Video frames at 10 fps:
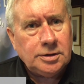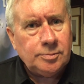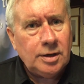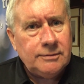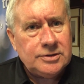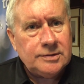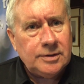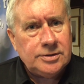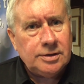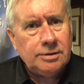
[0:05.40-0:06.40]
in the province of
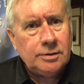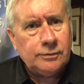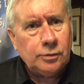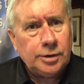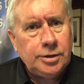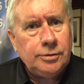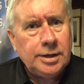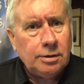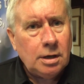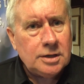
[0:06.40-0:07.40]
Ontario for acute
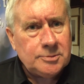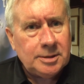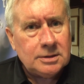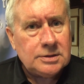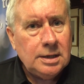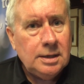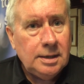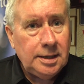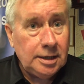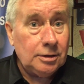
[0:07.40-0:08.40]
care hospitals,
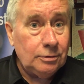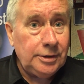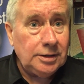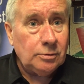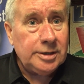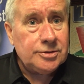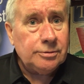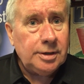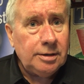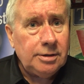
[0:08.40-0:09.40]
including the
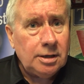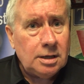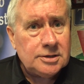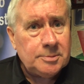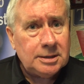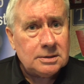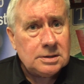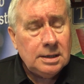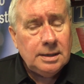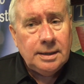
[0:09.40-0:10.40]
Windsor and area hospitals.
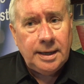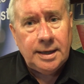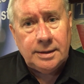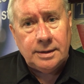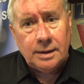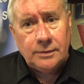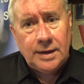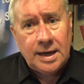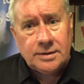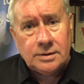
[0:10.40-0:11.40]
And
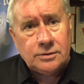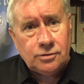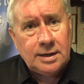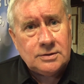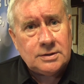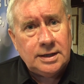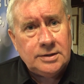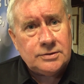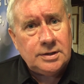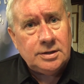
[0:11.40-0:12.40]
that
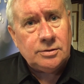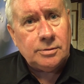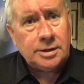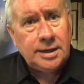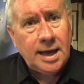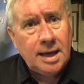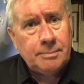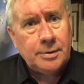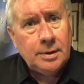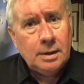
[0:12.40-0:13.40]
translates into a gap
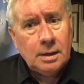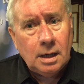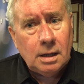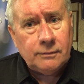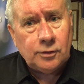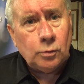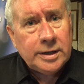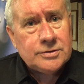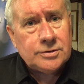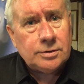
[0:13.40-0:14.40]
for
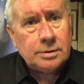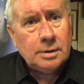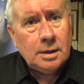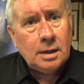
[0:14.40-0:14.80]
Windsor